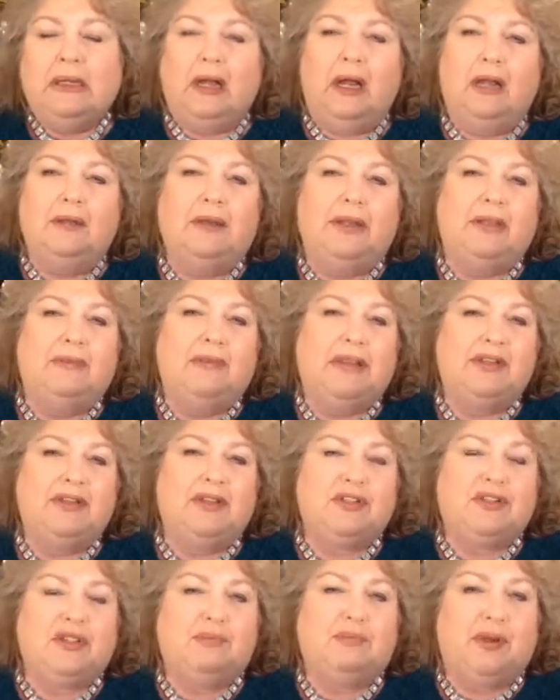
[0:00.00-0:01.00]
I recommend
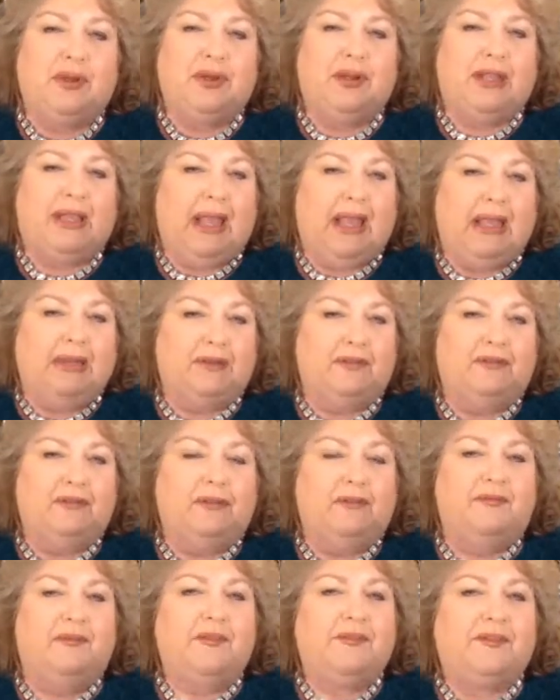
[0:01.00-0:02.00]
that you burn a candle
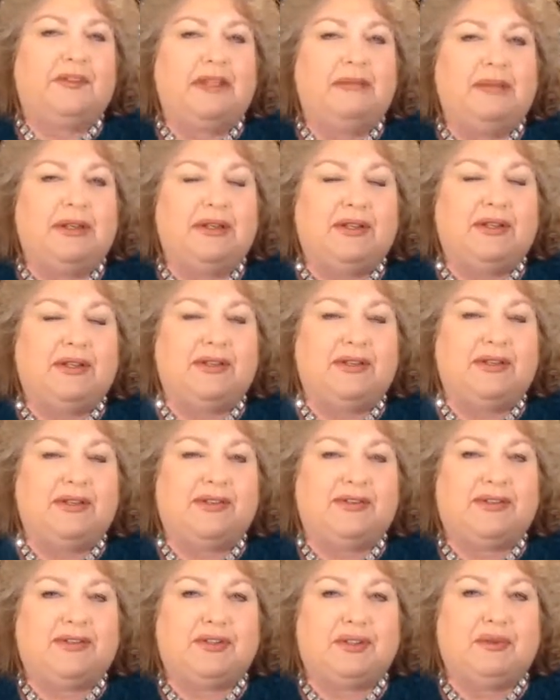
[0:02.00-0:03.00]
from 15 minutes
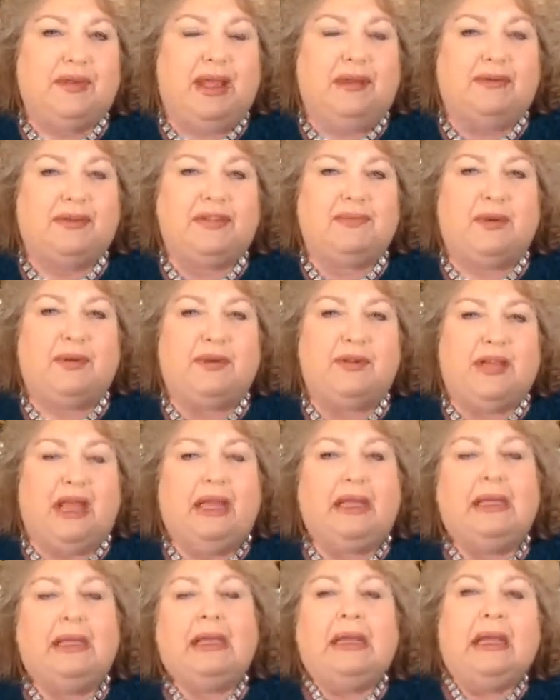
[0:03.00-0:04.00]
to 2 hours per
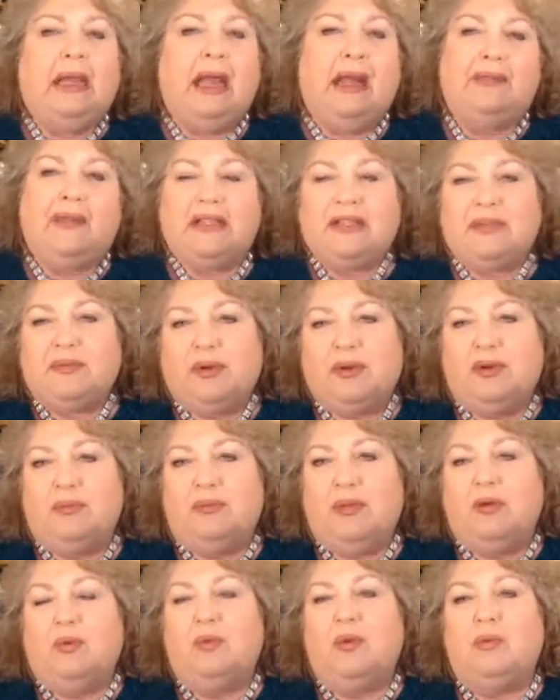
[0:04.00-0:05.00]
day. And that's
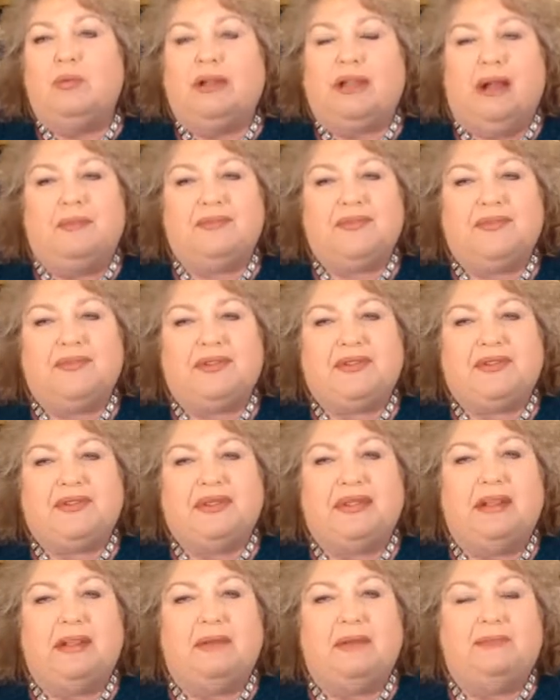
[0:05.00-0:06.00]
where a melt warmer comes
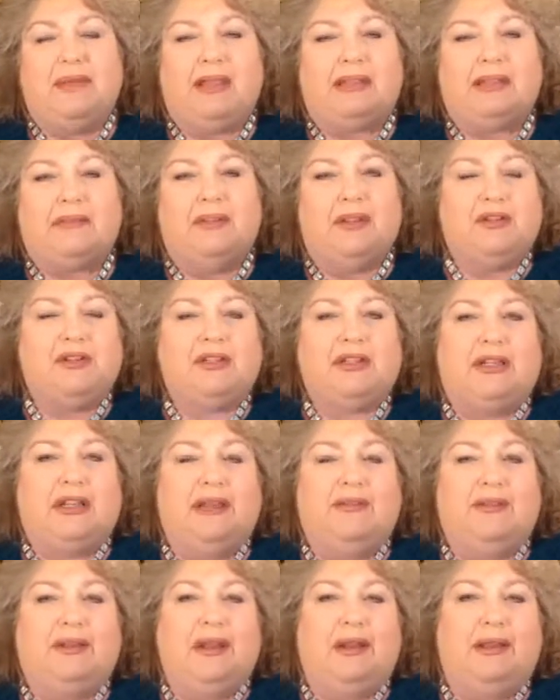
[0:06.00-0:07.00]
in better, because you can
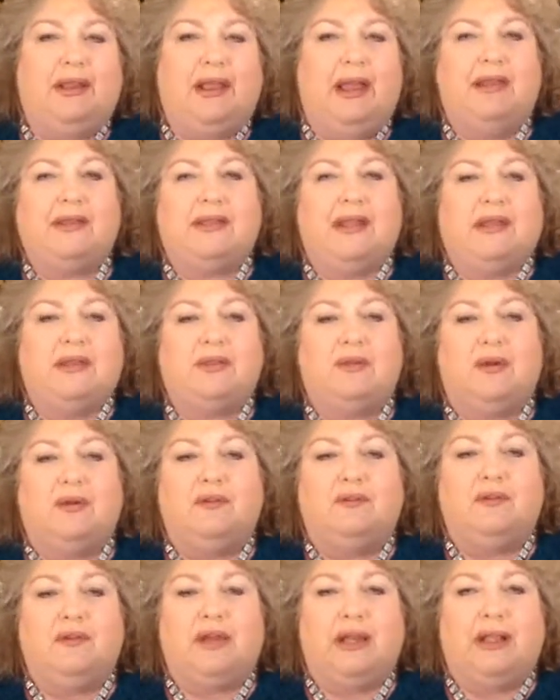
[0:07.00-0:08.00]
have it going 8, 10,
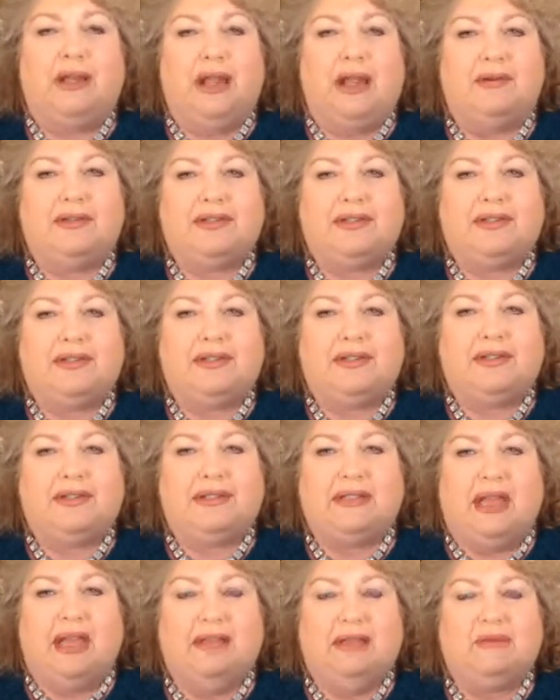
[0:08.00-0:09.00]
12, 14 hours a
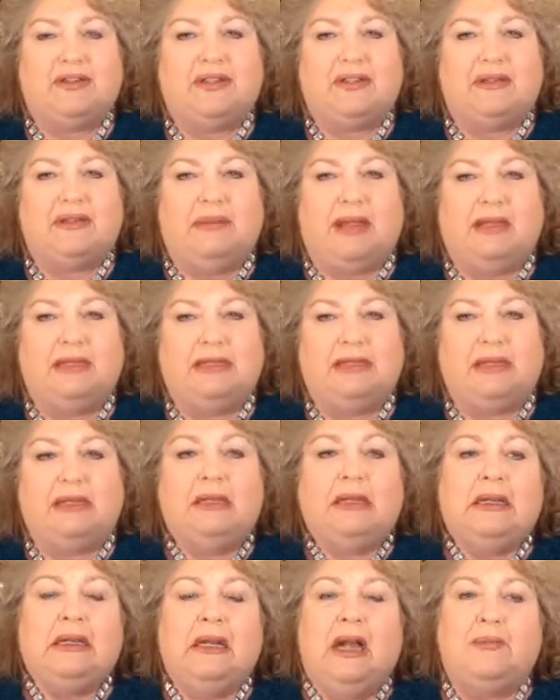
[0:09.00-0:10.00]
day, which is amazing.
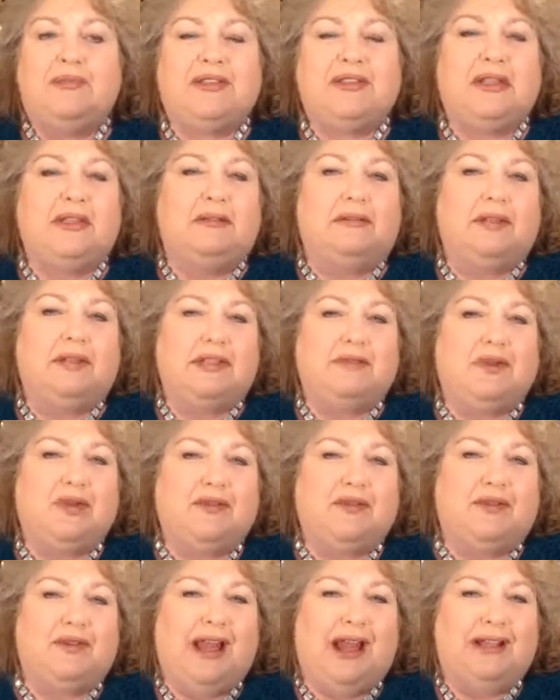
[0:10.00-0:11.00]
I'm seeing all these
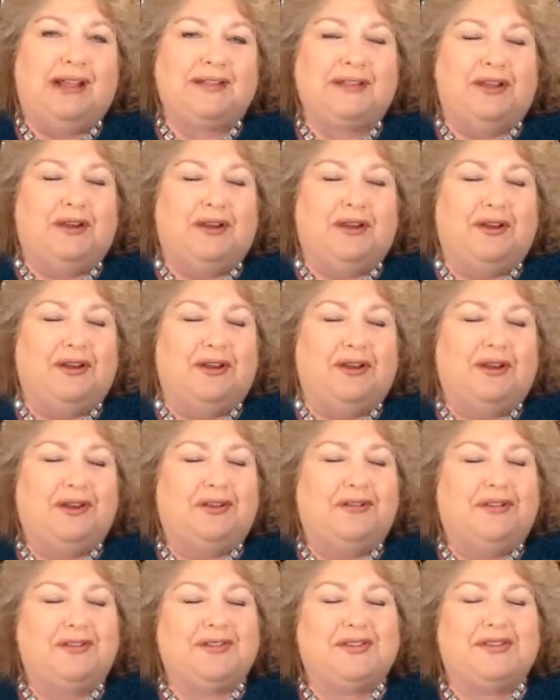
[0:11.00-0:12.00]
beautiful hearts going
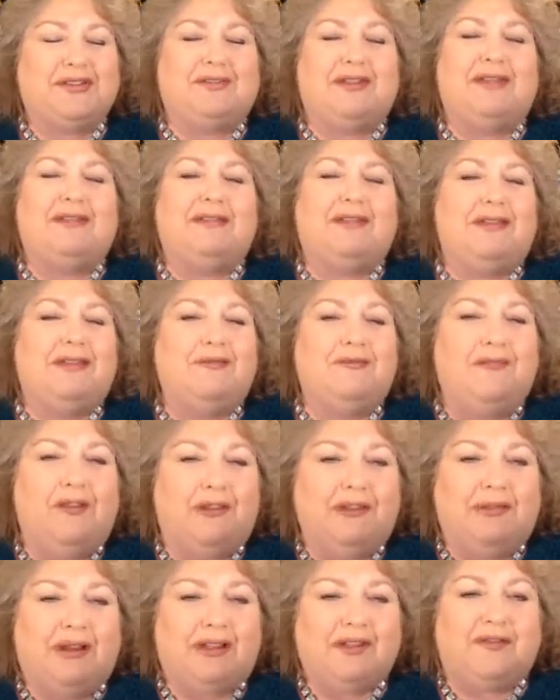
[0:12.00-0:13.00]
across the screen. Thank you
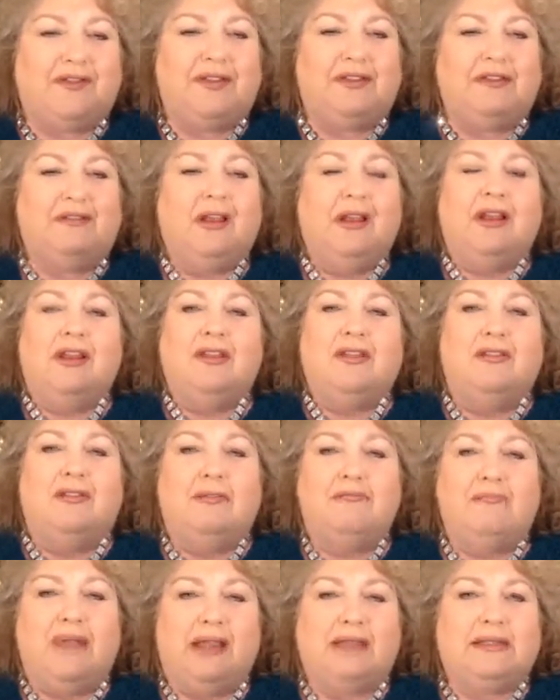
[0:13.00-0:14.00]
very much for
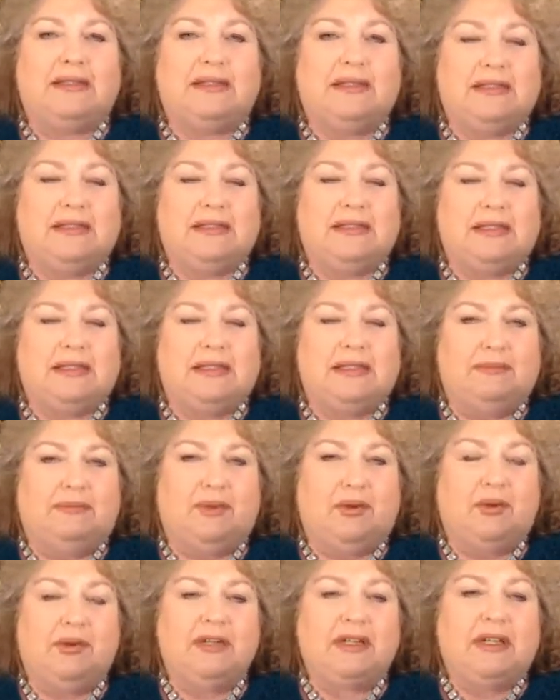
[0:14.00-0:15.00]
your amazing
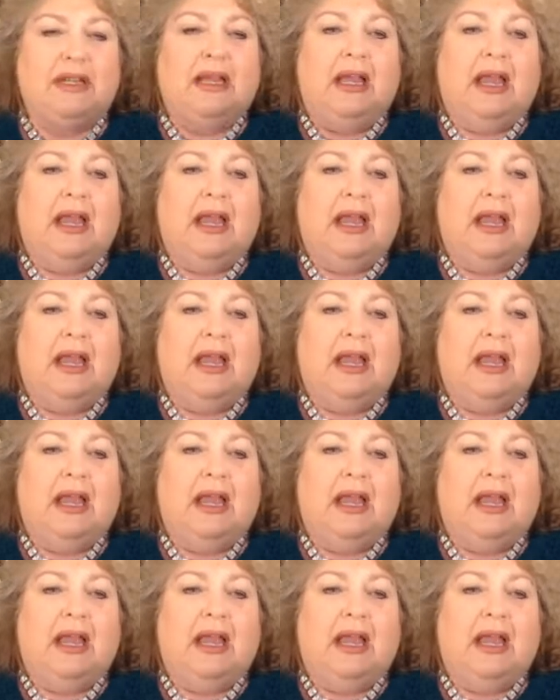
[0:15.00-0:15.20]
support.